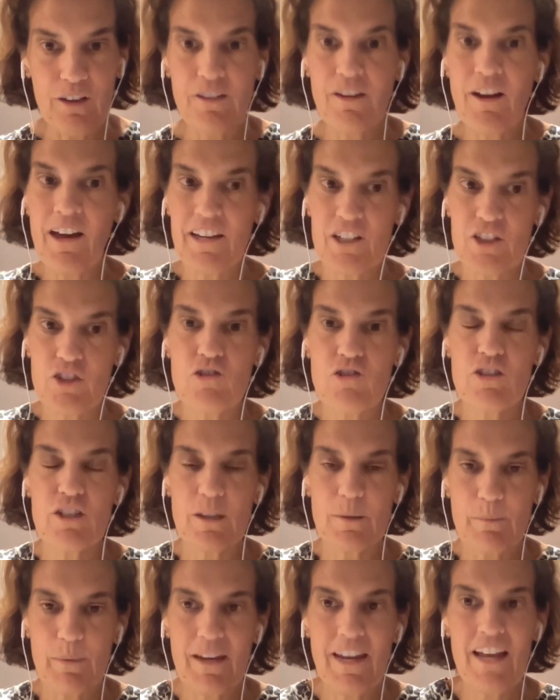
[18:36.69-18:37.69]
not
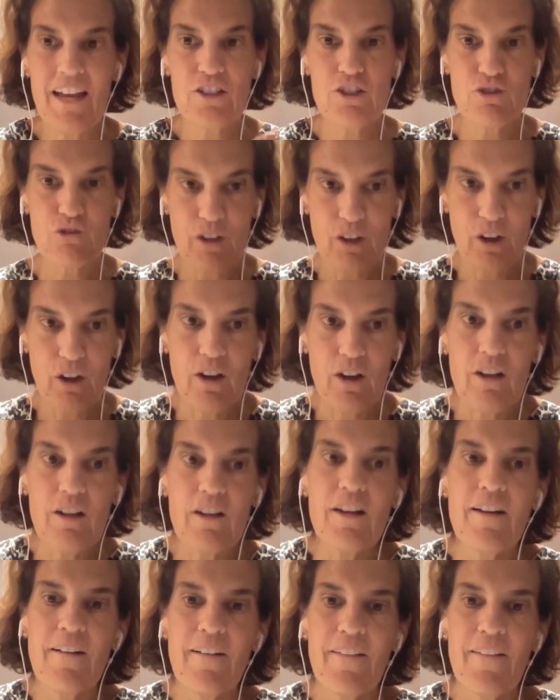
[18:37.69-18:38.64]
estrogen, but estriol,